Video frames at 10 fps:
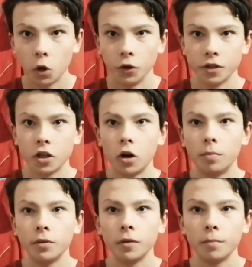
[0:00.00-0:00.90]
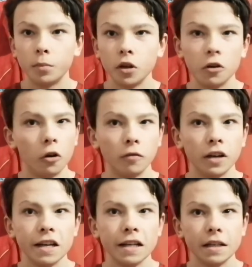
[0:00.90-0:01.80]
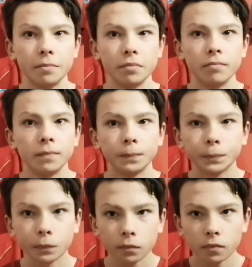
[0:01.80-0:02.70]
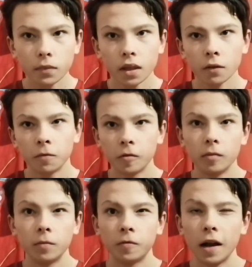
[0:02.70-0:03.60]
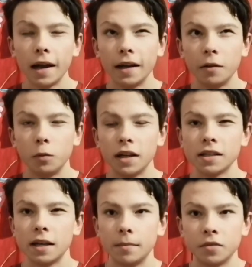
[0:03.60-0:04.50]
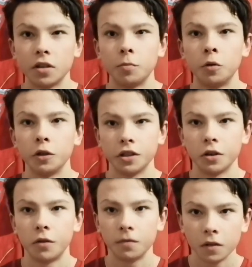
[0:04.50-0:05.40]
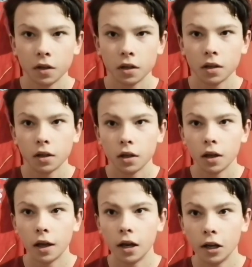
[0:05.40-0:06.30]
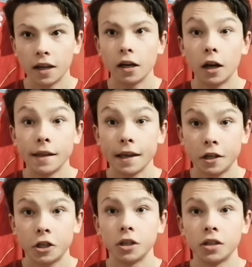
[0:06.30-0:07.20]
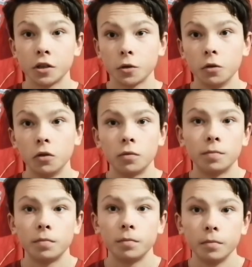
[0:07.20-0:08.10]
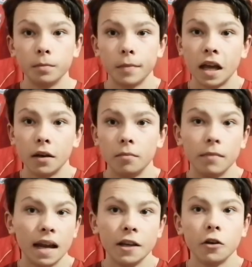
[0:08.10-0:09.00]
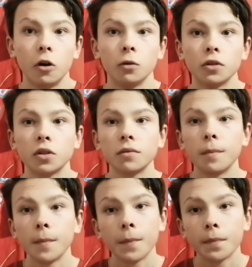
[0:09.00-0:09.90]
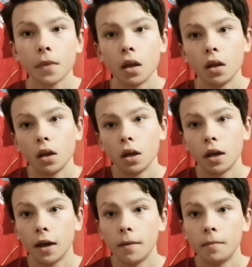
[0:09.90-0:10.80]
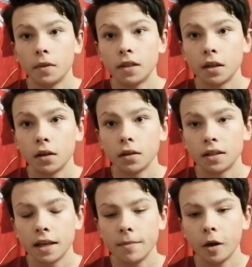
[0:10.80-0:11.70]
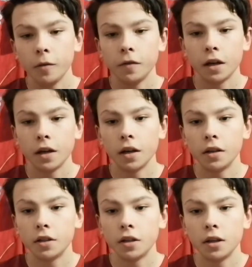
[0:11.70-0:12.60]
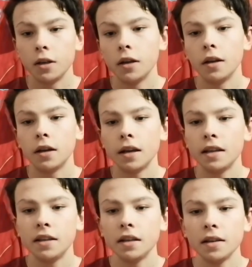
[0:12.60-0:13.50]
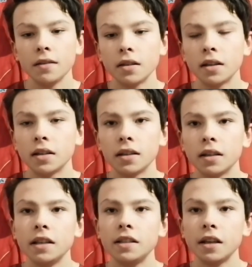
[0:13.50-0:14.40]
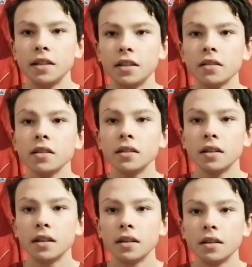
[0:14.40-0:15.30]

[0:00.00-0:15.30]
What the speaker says: on top, but not really threatening West Ham to the point of looking like they should score many goals. Timo Werner, he doesn't.